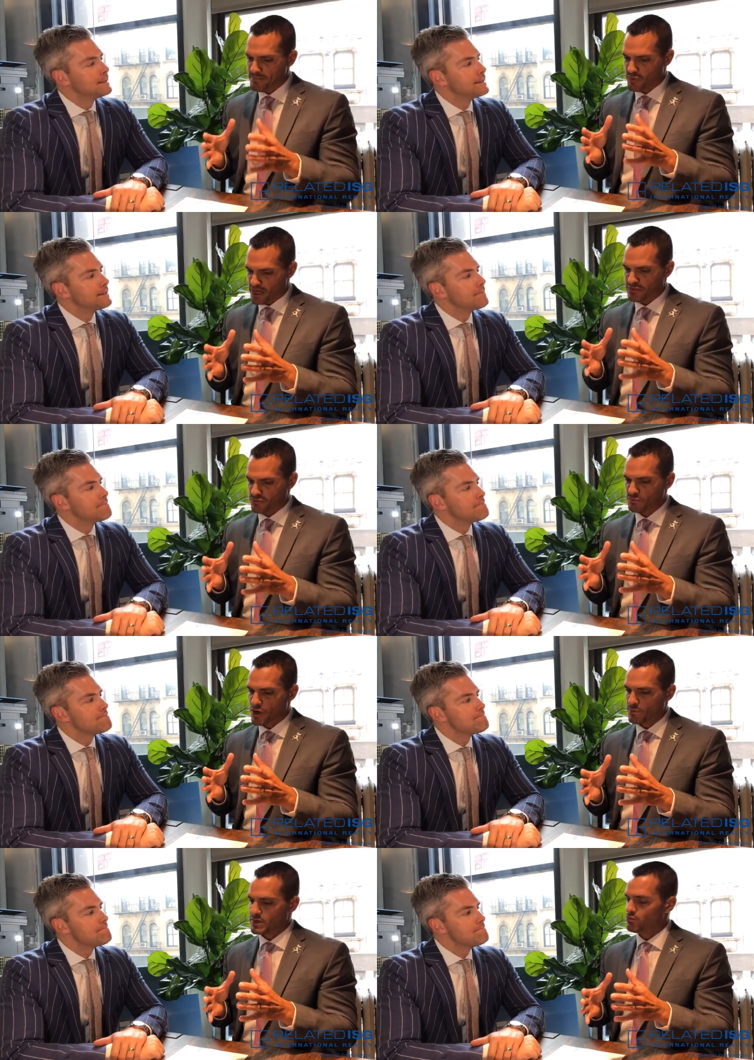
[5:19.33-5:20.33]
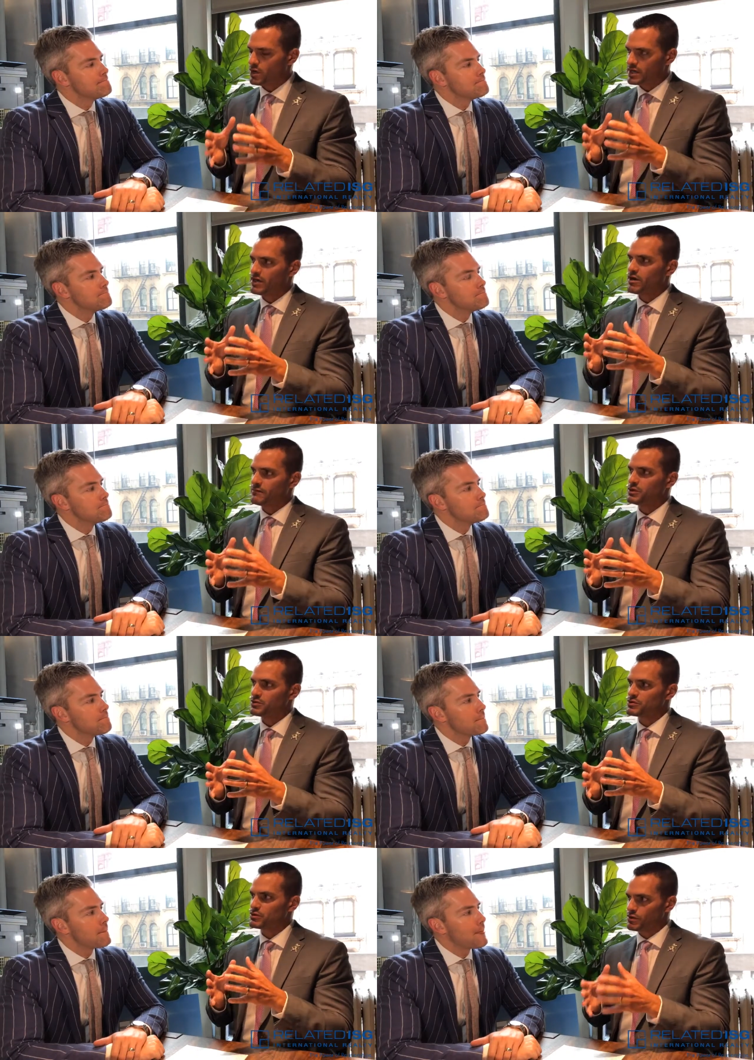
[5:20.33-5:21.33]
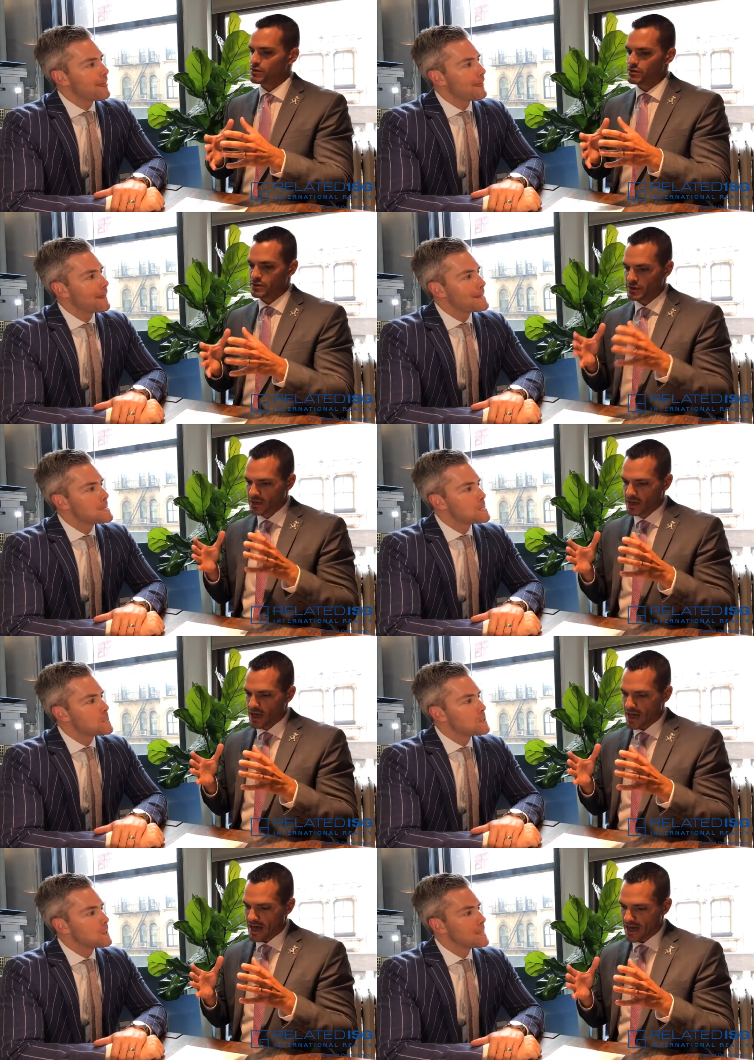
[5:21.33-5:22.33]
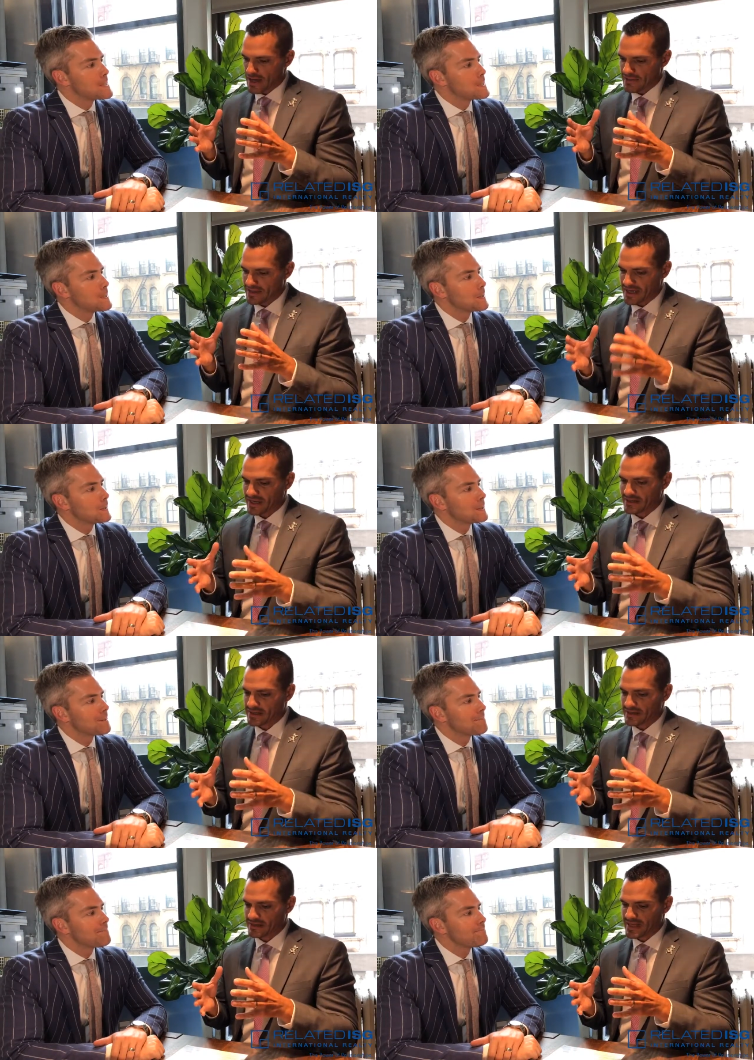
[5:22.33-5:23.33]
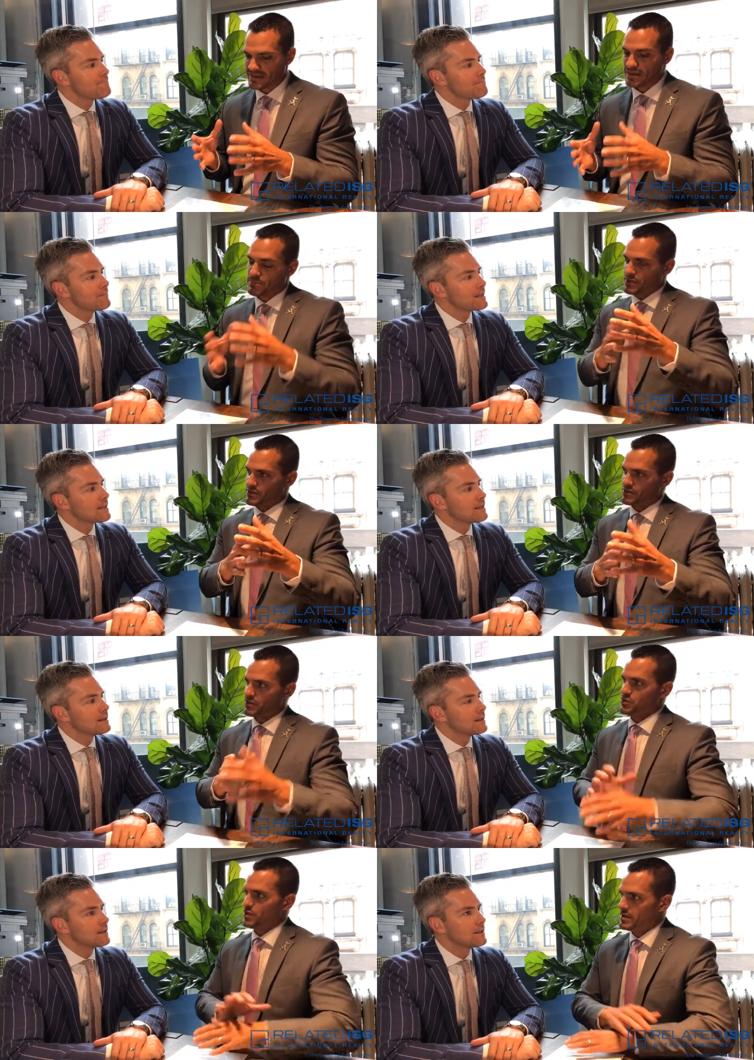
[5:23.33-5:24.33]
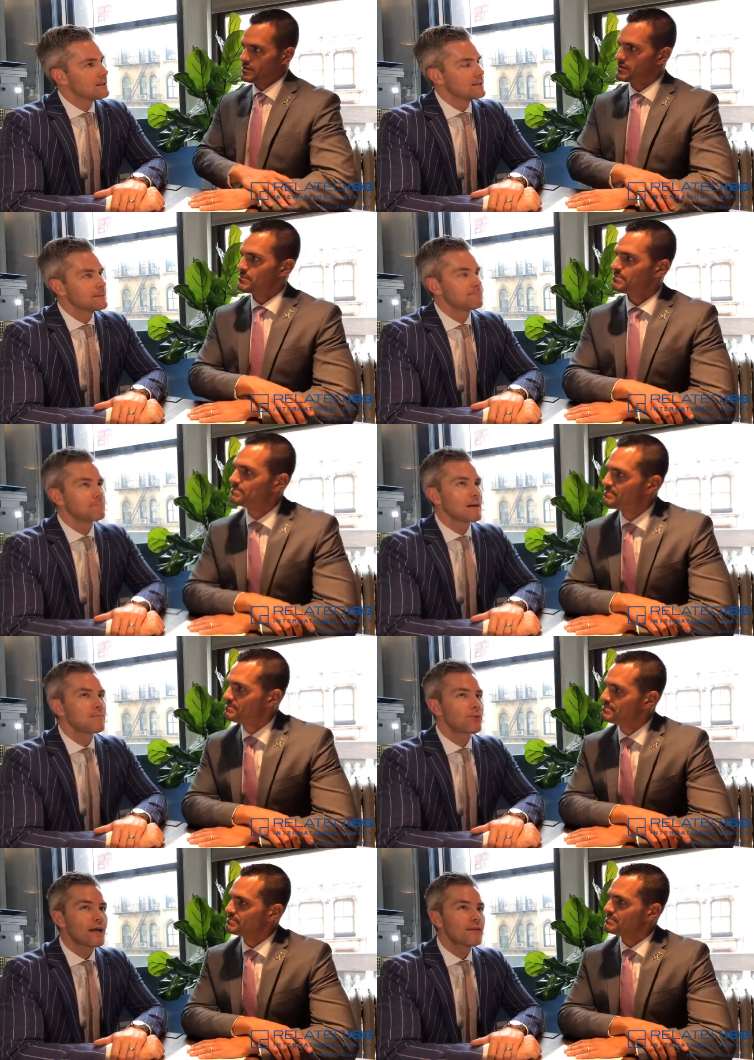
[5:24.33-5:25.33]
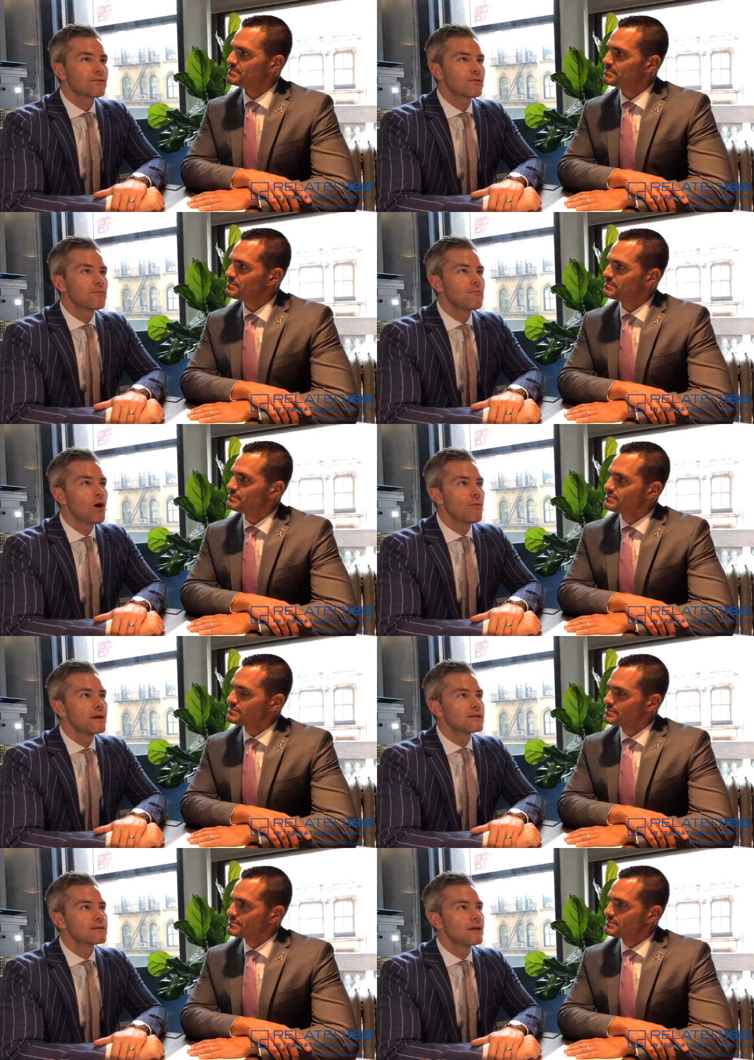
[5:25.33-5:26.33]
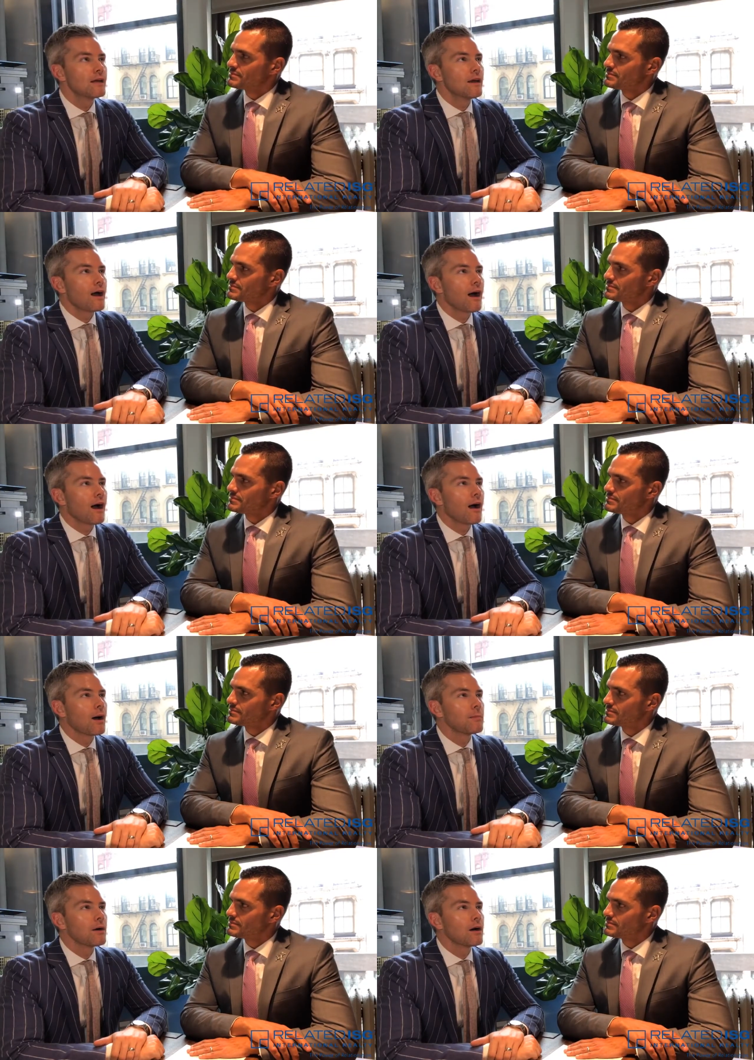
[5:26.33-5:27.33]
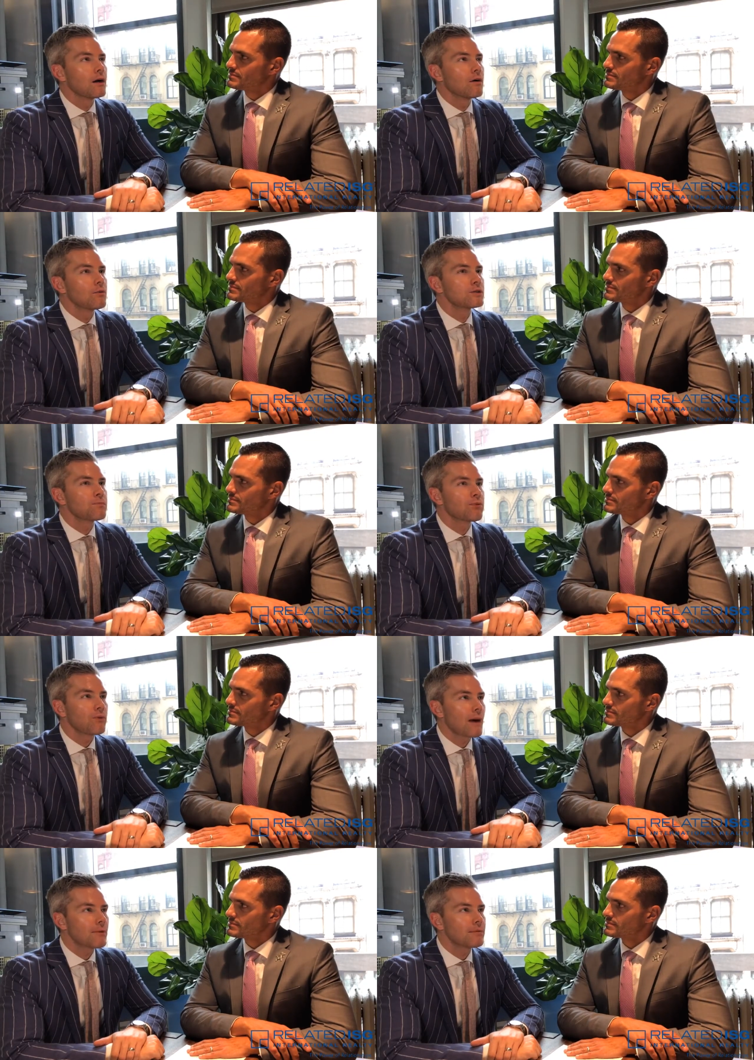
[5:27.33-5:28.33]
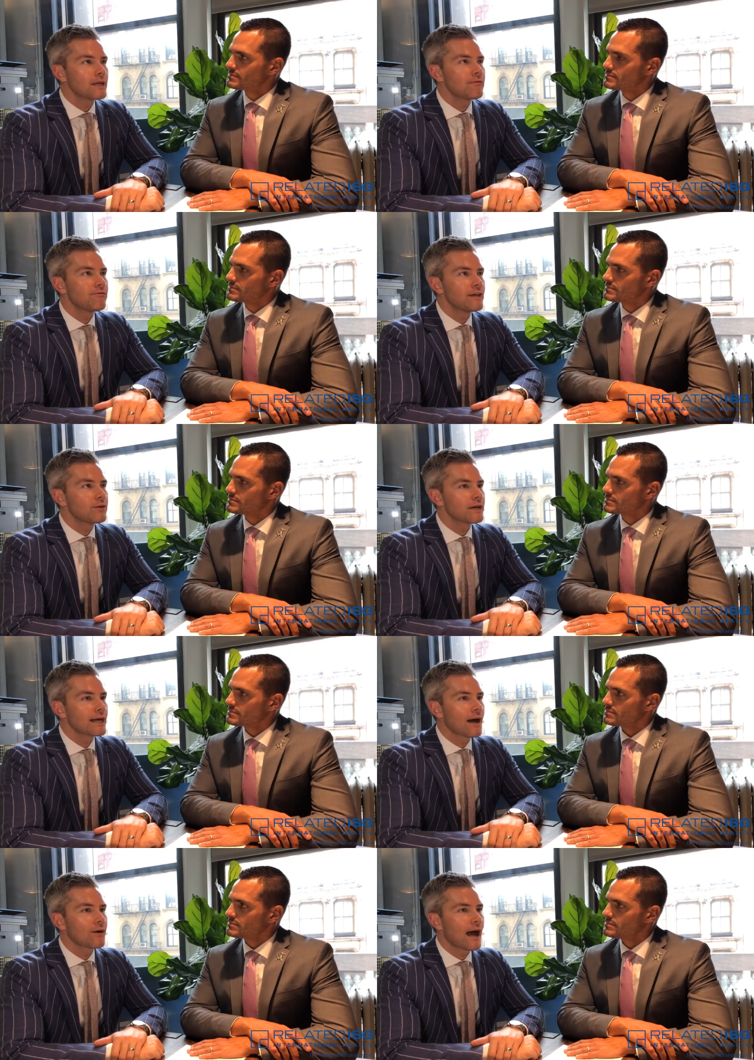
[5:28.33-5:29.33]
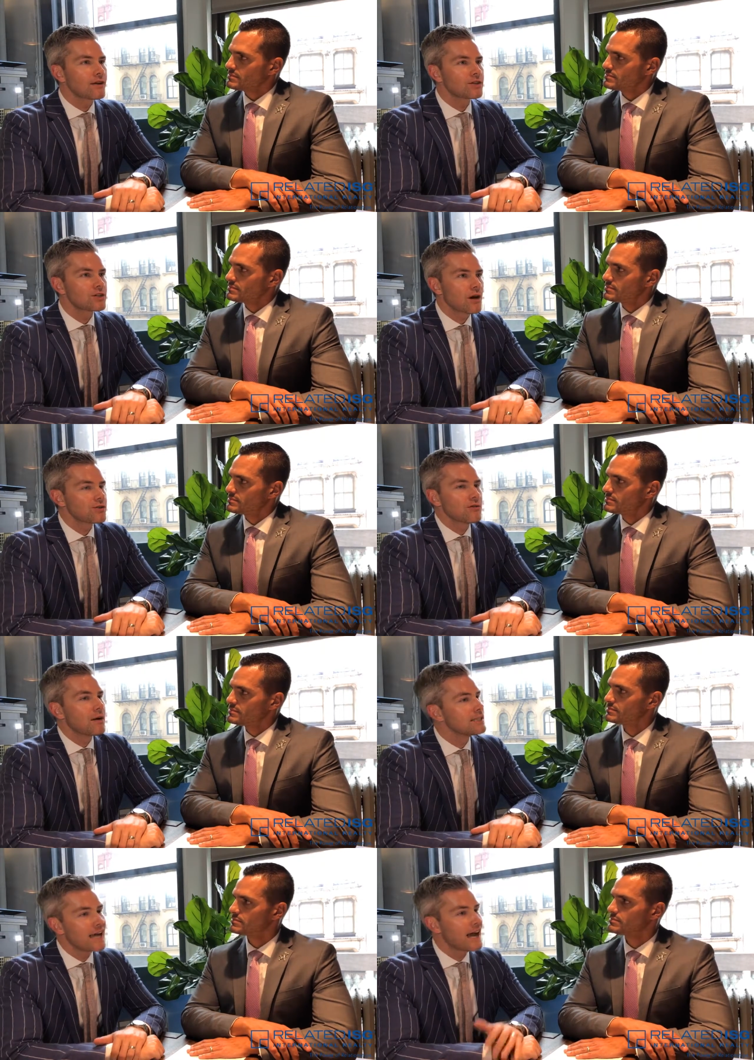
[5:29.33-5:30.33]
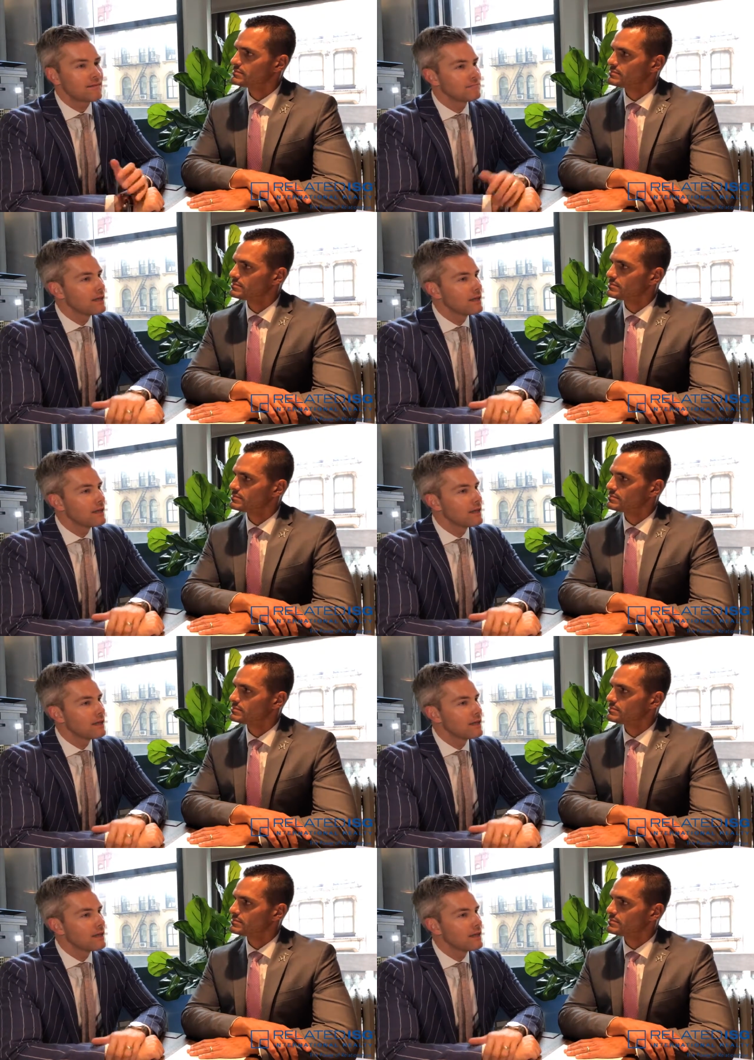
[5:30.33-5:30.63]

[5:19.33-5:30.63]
Speaker 1: that breakthrough moment, what can our viewers learn uh, that they can take their business to new heights?
Speaker 2: breakthrough moment um, was probably figuring out how to structure my day,